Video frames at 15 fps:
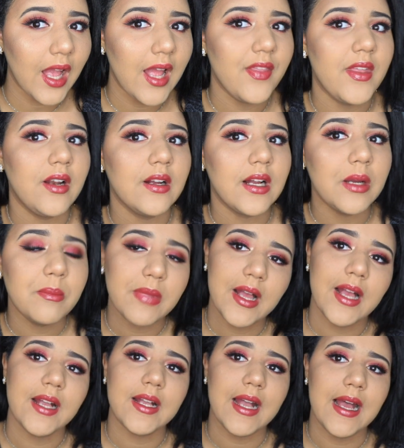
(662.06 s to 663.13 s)
And then I'll come
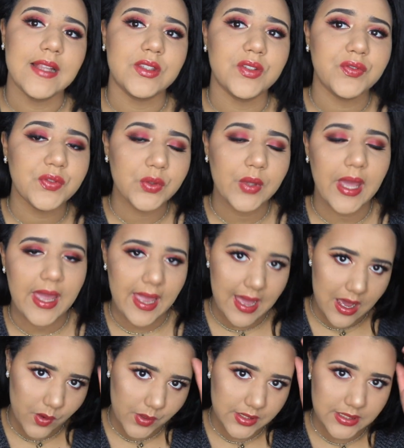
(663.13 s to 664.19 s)
back at the full 8
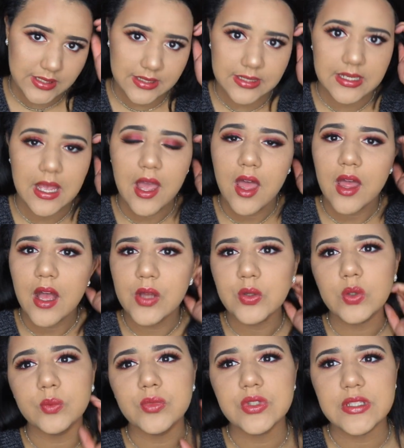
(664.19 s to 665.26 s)
hours, because a
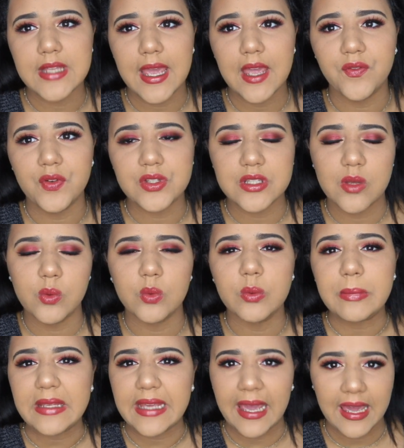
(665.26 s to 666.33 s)
normal day for someone
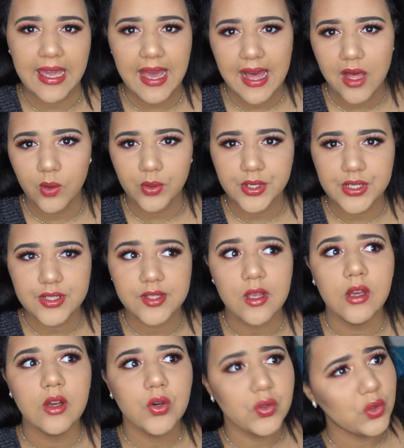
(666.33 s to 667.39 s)
would be 8 hours.
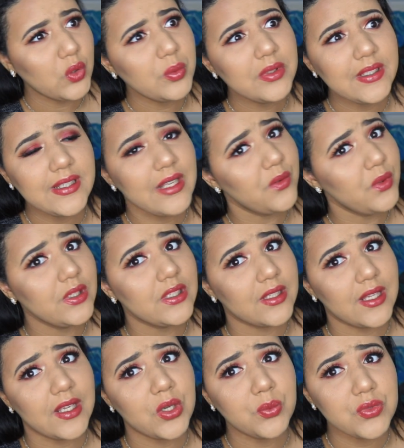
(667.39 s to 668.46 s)
Normally not really,
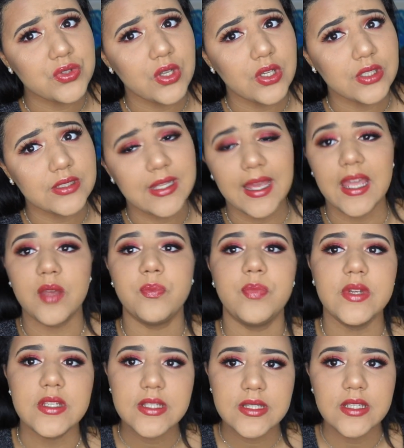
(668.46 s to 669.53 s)
like almost all day,
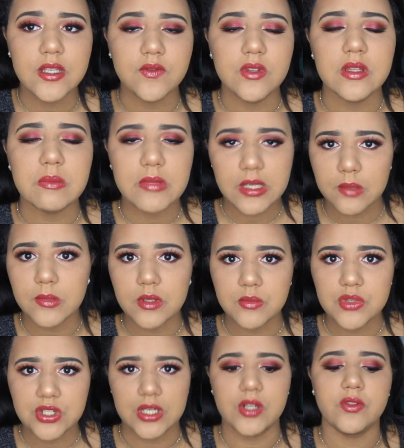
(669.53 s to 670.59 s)
but just to give you the
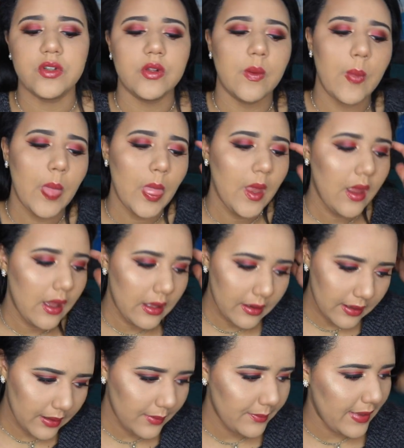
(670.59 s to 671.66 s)
minimum in general,
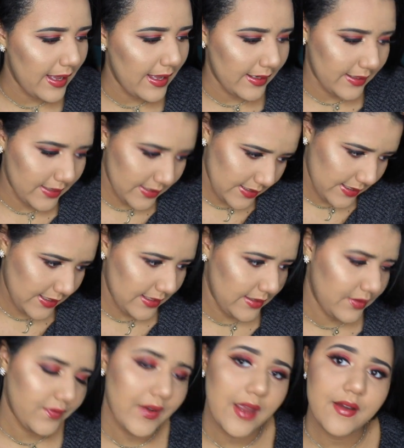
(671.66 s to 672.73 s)
I'll come back
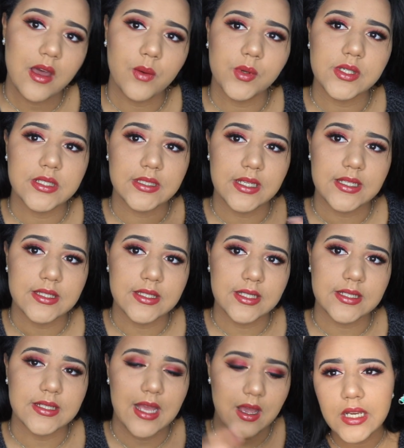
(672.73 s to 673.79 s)
in 5 hours and then in
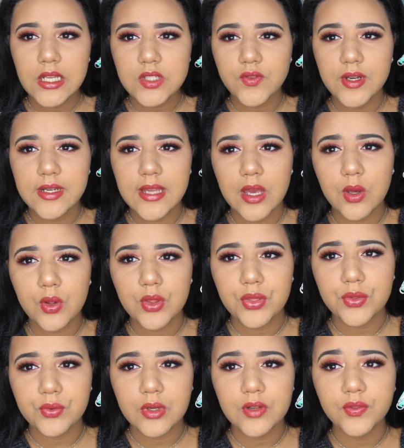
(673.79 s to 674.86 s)
6 It is right now
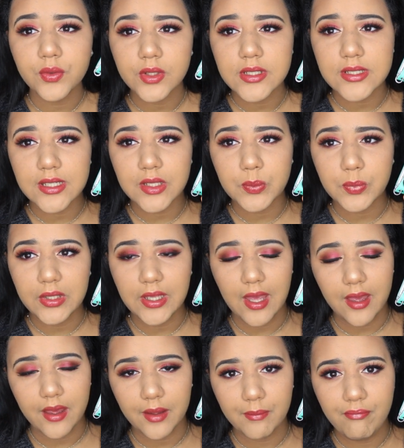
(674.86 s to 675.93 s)
3:14
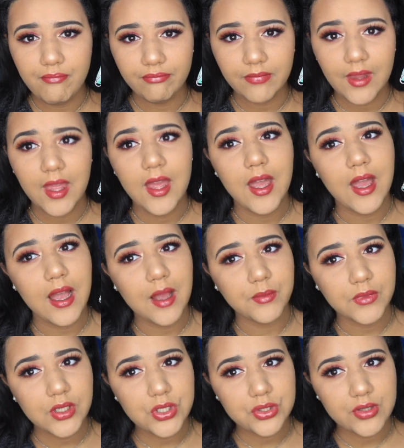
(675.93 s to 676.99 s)
p.m.
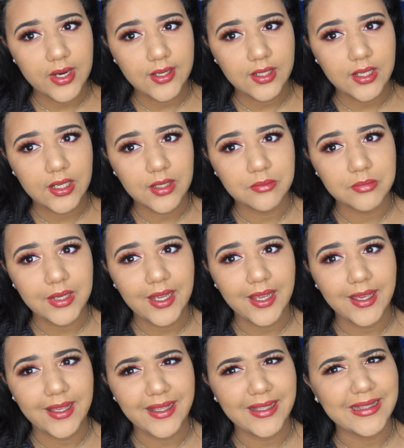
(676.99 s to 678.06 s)
I'm gonna try to come
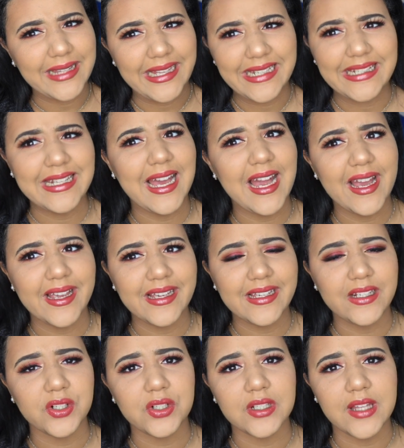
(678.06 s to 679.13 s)
by like
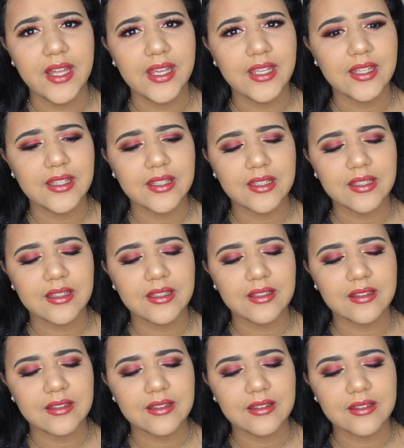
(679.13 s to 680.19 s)
9 or like,
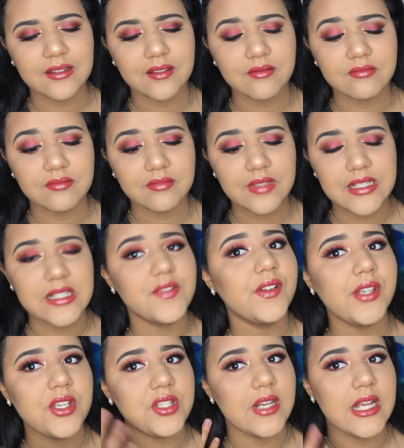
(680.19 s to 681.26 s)
because this
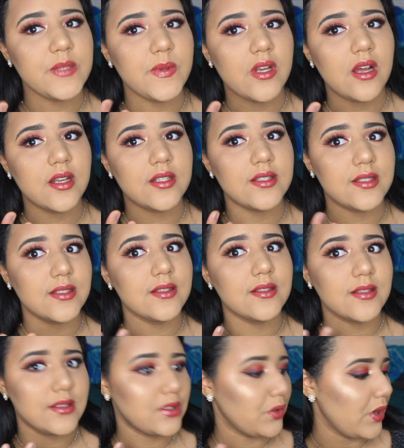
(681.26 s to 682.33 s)
foundation has been on
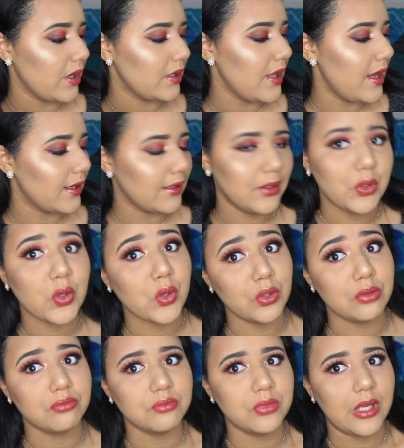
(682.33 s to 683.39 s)
since 3 o'clock
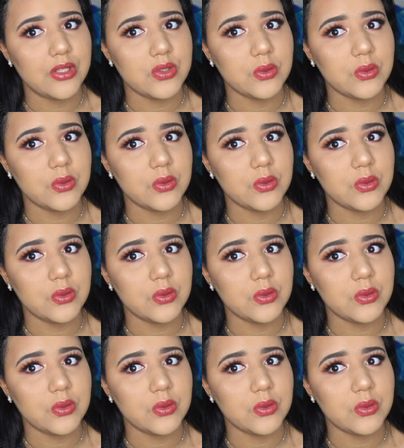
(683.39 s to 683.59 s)
or like